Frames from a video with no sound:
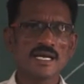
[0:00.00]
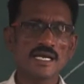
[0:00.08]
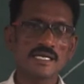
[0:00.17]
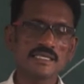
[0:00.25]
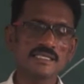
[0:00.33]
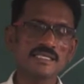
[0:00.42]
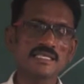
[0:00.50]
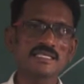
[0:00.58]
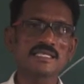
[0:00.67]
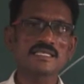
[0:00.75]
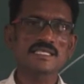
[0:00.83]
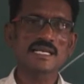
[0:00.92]
and this
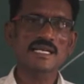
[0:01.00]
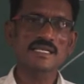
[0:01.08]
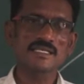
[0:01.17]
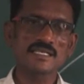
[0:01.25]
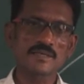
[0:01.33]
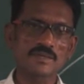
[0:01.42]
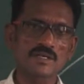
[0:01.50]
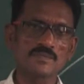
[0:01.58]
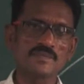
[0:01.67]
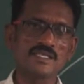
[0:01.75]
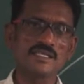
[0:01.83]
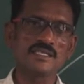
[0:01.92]
is the second chapter
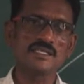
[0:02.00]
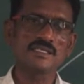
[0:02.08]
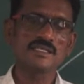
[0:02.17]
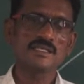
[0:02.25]
of the